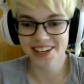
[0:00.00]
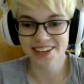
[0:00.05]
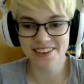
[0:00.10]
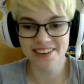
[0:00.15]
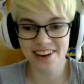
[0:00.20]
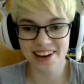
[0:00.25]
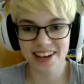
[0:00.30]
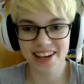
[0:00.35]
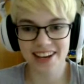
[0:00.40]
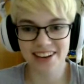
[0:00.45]

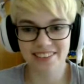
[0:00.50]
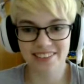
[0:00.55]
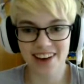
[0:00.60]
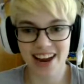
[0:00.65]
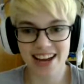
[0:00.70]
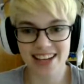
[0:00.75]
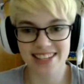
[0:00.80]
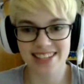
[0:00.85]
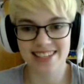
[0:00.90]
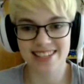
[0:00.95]
Fucking
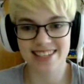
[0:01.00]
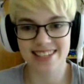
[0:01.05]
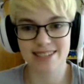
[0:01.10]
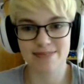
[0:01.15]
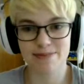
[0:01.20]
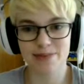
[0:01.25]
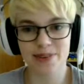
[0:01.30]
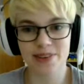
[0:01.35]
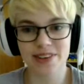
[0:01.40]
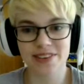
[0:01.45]
Rex is a
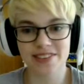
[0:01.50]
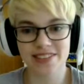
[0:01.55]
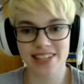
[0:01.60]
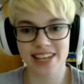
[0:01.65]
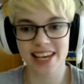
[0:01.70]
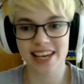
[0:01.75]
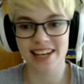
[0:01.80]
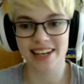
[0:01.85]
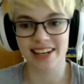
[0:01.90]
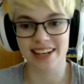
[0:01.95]
spawn of
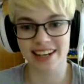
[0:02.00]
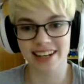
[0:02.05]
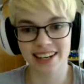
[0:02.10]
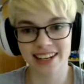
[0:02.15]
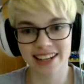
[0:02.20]
Satan.